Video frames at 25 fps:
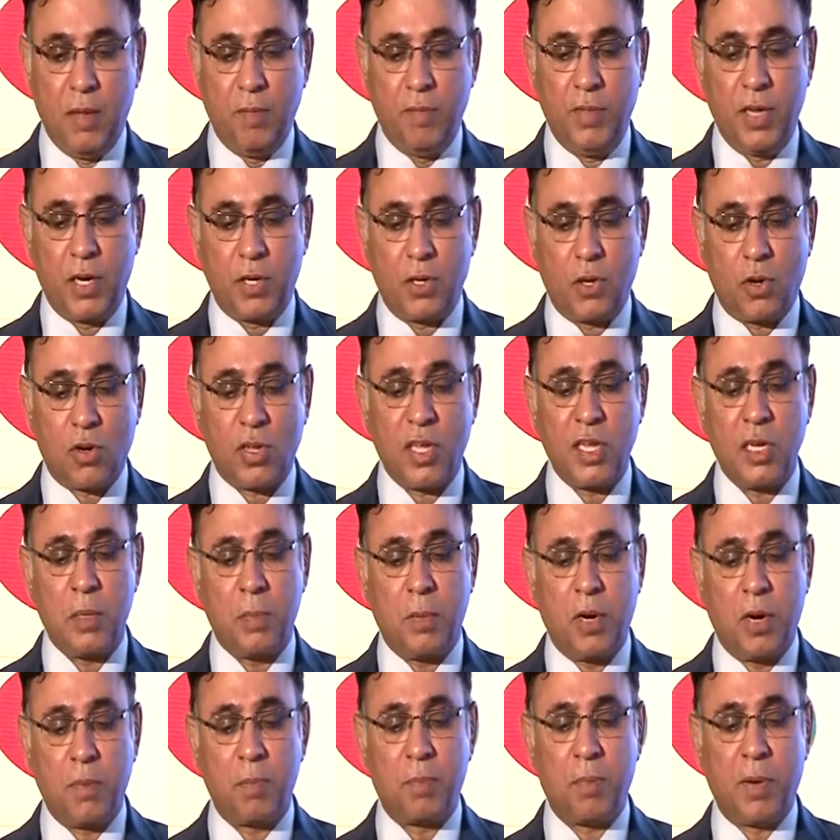we are talking
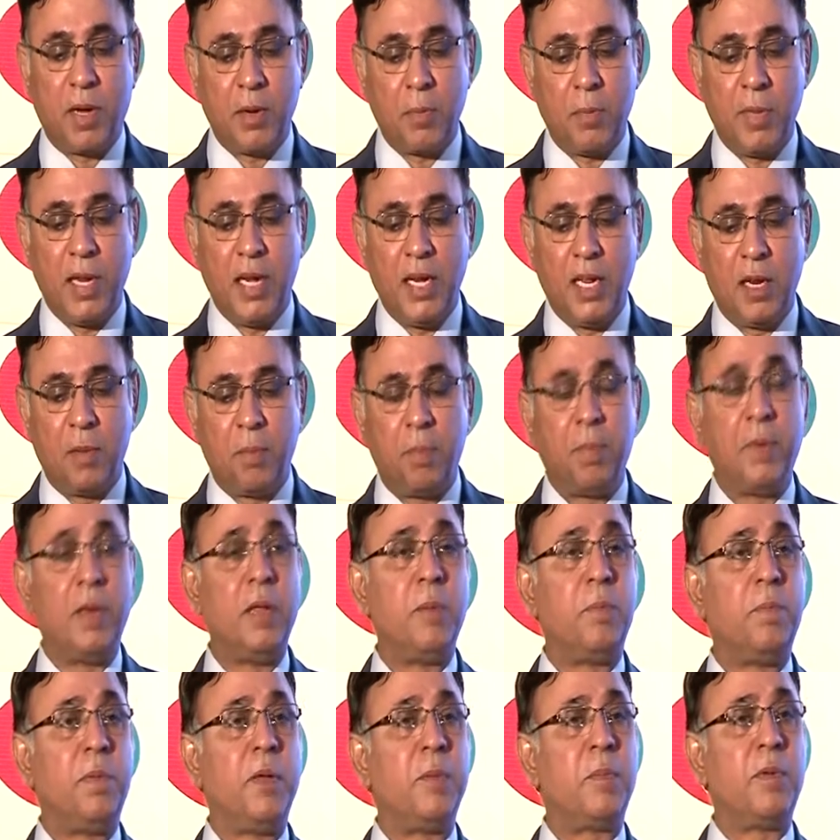about per million
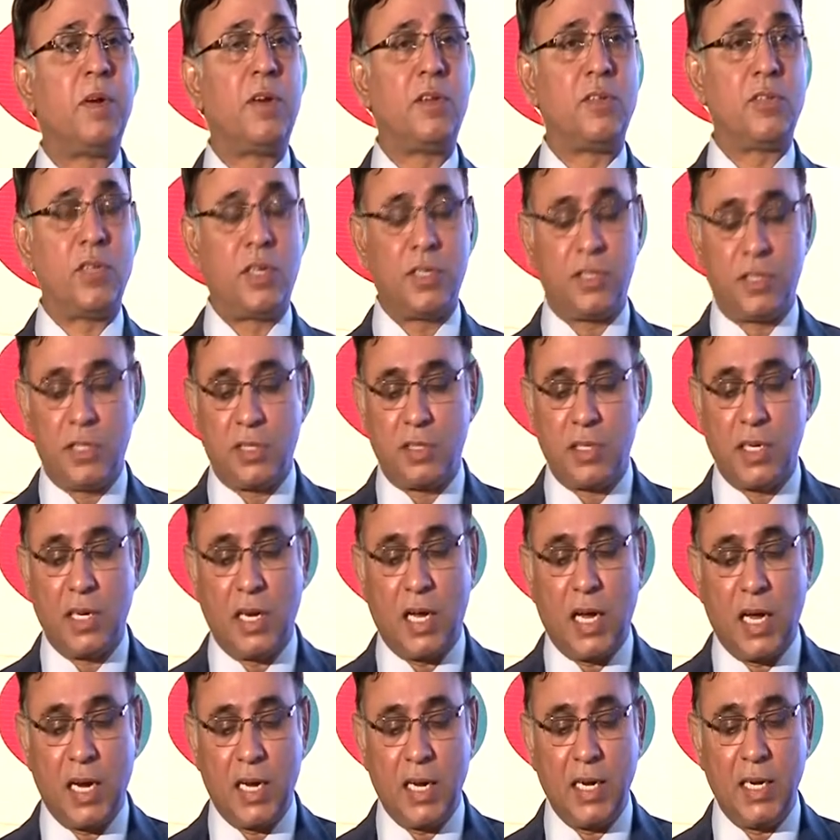people, researchers
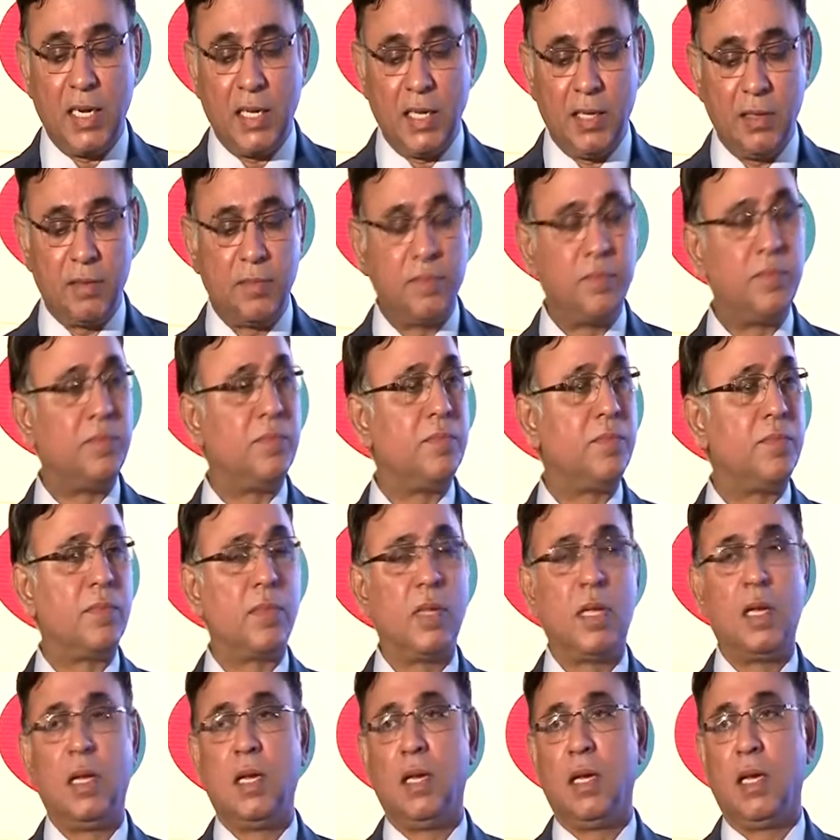in R&D.
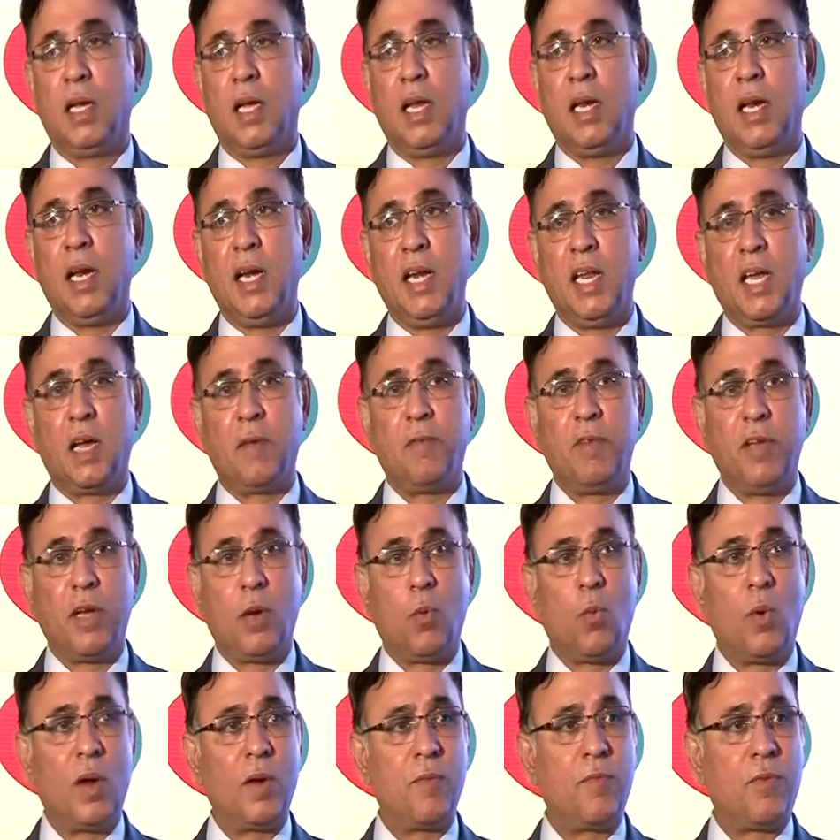In India, we
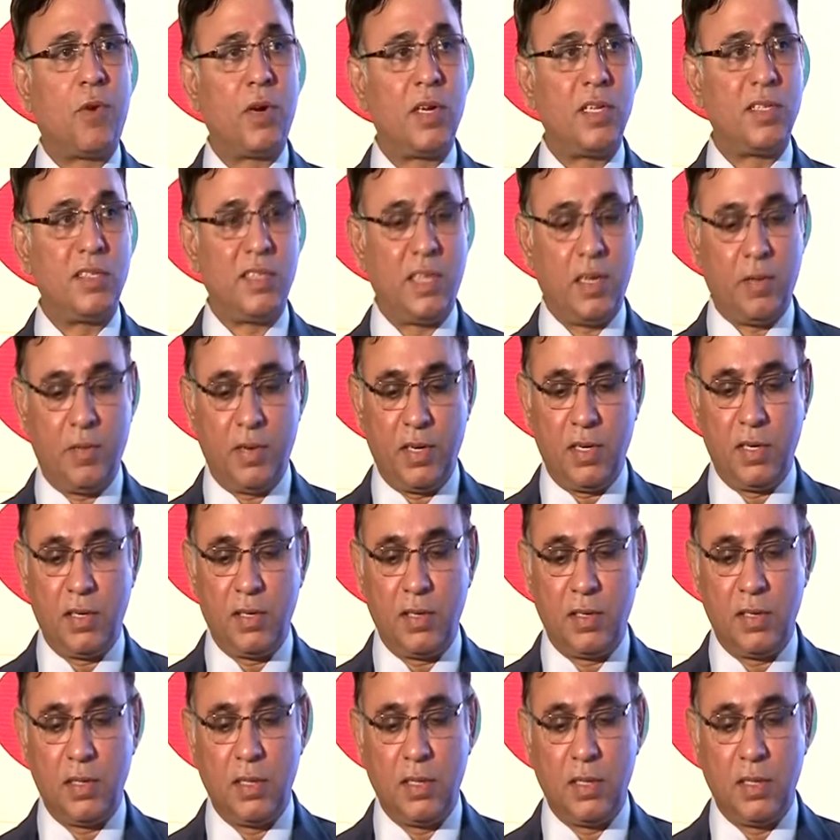have 147.